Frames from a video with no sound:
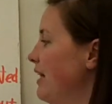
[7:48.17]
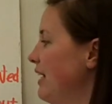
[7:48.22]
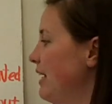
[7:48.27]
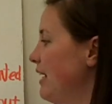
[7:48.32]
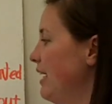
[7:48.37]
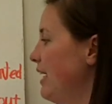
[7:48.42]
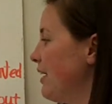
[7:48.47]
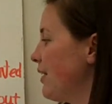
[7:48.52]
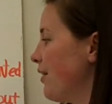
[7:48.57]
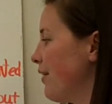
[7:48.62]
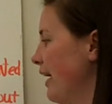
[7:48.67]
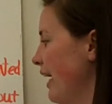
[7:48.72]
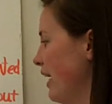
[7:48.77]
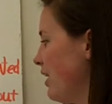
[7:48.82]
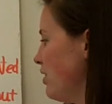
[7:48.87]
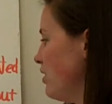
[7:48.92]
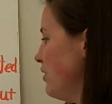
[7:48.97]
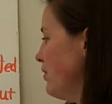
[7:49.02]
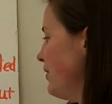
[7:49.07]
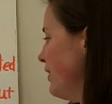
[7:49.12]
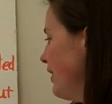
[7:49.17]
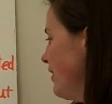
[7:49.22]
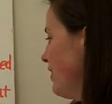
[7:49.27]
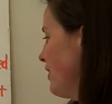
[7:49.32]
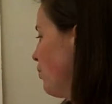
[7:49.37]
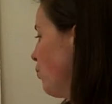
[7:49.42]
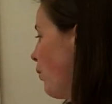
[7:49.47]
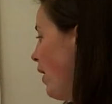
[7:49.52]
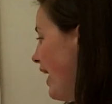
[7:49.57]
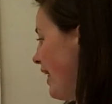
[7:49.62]
the year, including
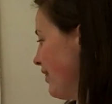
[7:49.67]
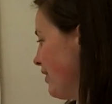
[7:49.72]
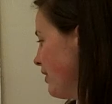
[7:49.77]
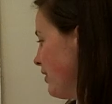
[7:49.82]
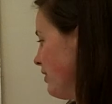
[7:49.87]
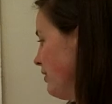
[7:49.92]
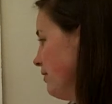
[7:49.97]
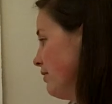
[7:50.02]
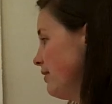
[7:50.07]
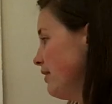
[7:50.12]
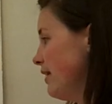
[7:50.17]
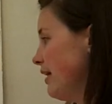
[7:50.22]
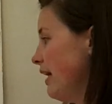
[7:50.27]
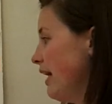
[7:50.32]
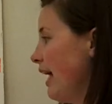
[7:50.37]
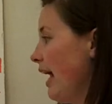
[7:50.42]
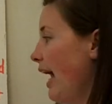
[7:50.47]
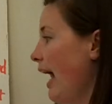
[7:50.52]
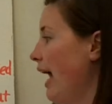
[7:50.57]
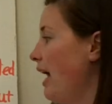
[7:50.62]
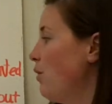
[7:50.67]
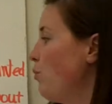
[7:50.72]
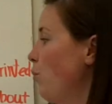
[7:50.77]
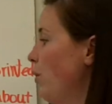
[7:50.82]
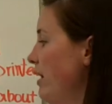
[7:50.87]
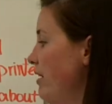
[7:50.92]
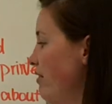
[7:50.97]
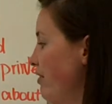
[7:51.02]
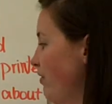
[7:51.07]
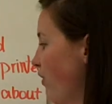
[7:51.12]
the weather and
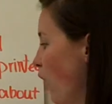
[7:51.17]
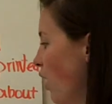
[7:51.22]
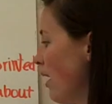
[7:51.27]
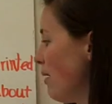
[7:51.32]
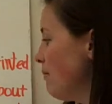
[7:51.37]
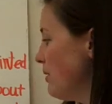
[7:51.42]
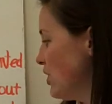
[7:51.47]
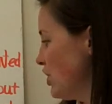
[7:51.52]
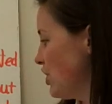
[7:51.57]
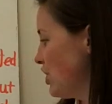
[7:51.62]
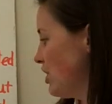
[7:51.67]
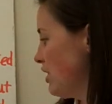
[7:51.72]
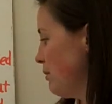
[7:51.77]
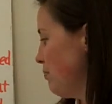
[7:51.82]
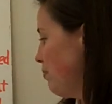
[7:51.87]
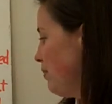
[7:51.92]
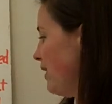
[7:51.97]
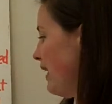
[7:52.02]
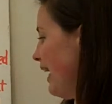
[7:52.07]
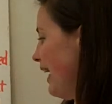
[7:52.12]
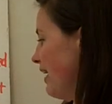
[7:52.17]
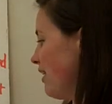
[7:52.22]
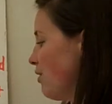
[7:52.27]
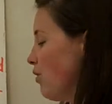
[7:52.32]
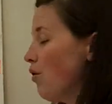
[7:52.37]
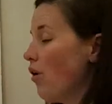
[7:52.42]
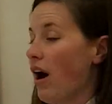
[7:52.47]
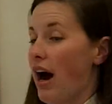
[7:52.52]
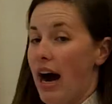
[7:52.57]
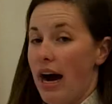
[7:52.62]
when farmers should plant
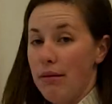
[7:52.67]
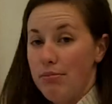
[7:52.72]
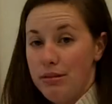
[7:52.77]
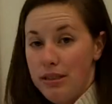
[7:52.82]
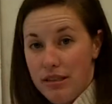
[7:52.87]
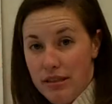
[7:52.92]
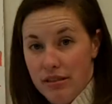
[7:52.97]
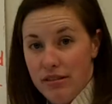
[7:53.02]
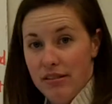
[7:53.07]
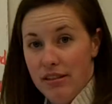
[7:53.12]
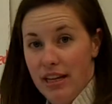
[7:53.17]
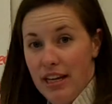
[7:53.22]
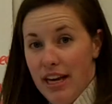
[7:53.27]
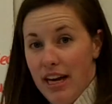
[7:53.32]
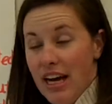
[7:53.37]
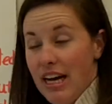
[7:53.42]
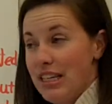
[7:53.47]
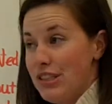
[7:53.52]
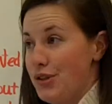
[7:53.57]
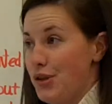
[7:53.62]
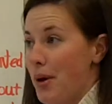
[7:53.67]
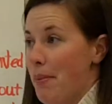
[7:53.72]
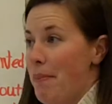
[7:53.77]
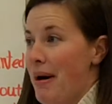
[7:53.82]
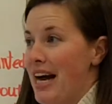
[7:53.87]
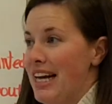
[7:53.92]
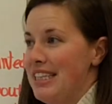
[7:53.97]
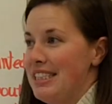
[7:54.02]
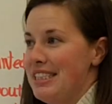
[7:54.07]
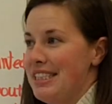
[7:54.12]
crops. So it
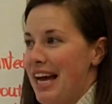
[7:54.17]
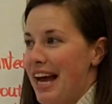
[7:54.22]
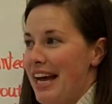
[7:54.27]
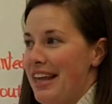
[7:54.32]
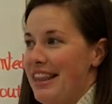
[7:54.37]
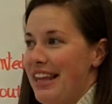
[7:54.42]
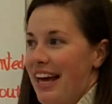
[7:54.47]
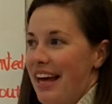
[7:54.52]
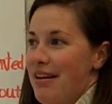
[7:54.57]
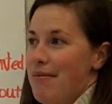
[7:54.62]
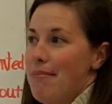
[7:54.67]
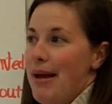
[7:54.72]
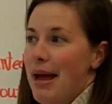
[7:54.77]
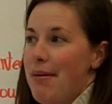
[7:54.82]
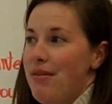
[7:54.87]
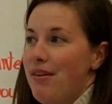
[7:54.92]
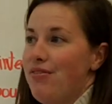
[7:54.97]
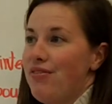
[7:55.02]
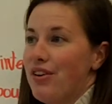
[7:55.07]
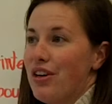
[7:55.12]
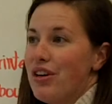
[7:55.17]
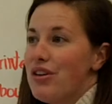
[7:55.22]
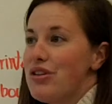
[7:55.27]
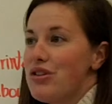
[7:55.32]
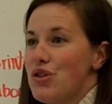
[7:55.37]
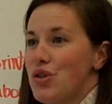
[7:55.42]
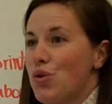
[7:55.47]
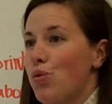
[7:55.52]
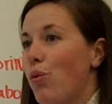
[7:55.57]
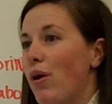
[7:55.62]
might say that maybe
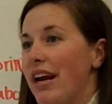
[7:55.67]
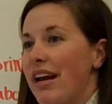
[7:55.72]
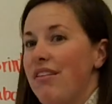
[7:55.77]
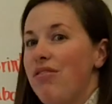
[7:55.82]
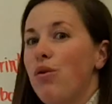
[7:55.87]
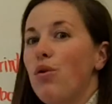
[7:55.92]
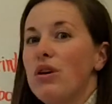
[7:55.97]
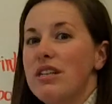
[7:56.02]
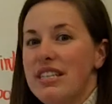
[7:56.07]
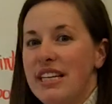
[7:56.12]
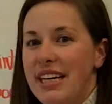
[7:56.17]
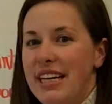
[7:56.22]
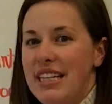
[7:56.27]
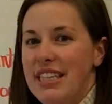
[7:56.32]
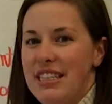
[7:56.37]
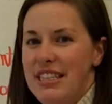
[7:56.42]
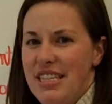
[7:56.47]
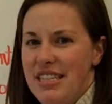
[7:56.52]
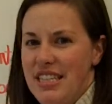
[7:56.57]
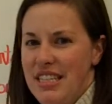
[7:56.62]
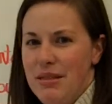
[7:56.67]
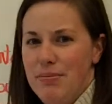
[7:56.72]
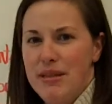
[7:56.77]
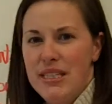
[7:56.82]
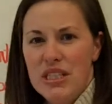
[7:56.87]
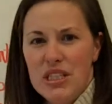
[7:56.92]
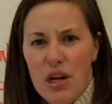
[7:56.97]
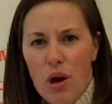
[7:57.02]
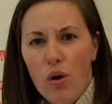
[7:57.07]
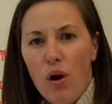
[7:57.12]
for 2014, since it's
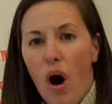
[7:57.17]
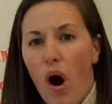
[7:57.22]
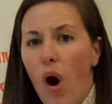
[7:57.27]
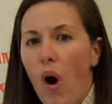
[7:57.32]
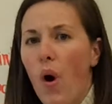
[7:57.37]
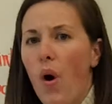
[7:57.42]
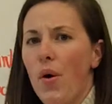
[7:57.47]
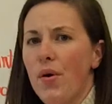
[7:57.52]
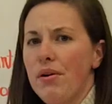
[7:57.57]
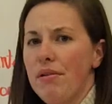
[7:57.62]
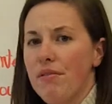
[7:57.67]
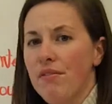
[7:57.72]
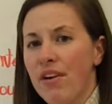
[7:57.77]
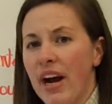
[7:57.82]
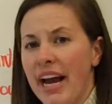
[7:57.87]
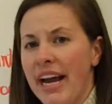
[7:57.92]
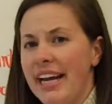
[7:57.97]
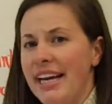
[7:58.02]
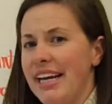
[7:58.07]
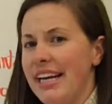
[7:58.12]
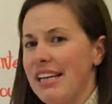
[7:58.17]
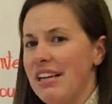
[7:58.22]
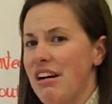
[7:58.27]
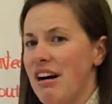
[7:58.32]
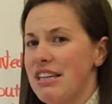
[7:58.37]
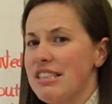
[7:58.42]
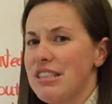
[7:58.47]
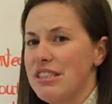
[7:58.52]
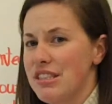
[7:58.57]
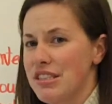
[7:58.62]
been so cold and rainy and
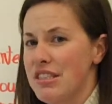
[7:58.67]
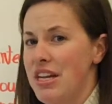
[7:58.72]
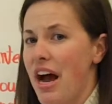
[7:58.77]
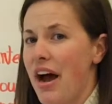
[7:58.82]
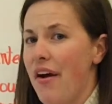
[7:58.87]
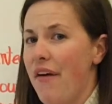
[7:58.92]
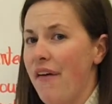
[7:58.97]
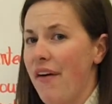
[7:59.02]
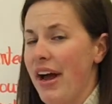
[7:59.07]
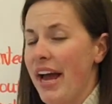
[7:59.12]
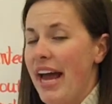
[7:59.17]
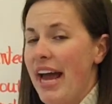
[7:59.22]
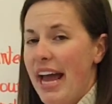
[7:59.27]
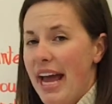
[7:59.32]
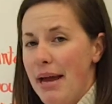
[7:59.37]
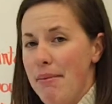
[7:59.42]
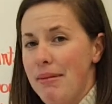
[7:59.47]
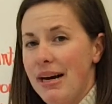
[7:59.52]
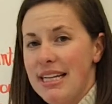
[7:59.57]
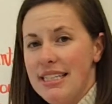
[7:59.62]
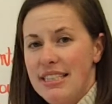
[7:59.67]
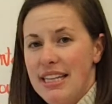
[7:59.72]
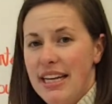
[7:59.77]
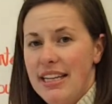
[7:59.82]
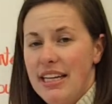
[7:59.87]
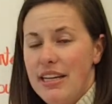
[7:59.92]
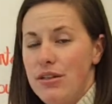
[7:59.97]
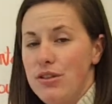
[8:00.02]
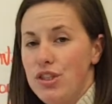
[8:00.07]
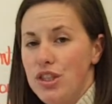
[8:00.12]
lots of snow, it might say
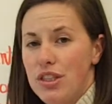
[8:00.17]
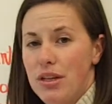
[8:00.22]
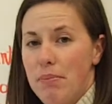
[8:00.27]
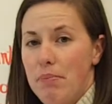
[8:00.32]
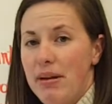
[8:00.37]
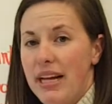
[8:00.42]
that you shouldn't